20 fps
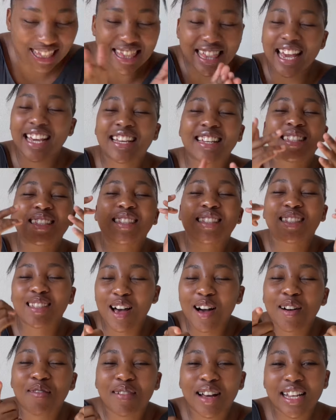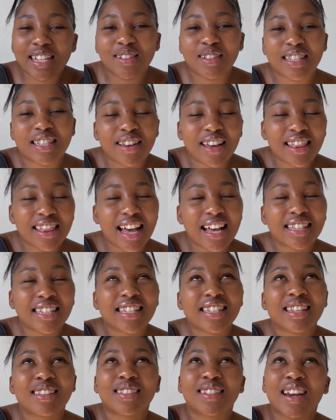Thank you so much for
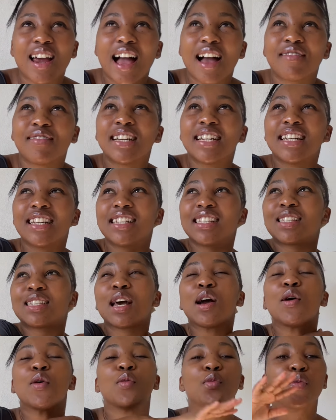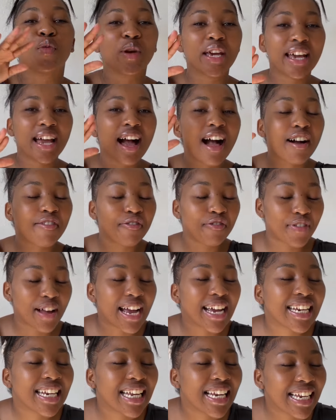7,000 subscribers we are
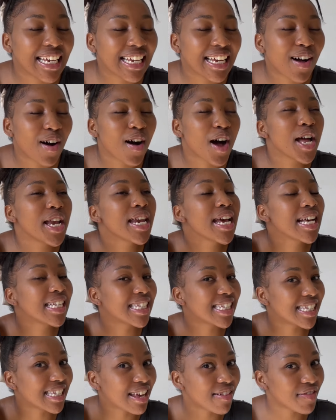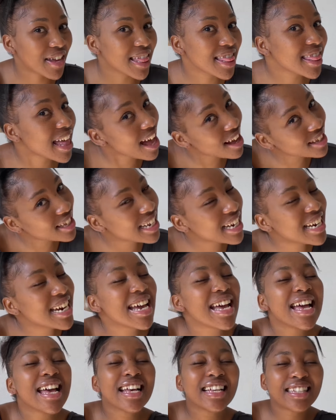finally on 7,000
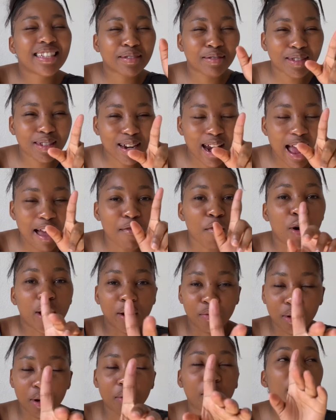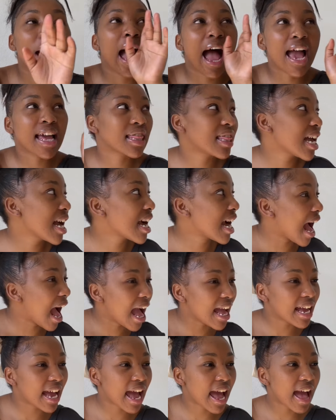subscribe. Wait, wait, wait. I think I
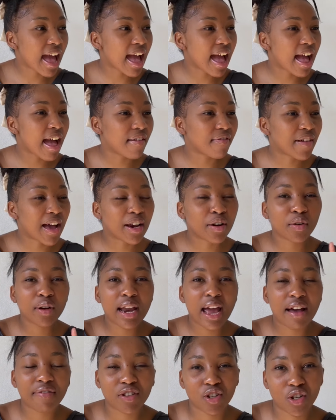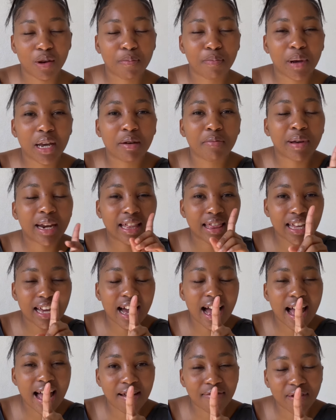have, I don't have a champagne, but I think
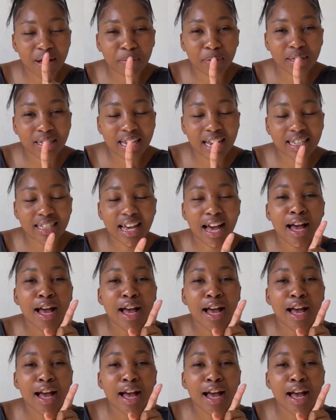I have Appletiser.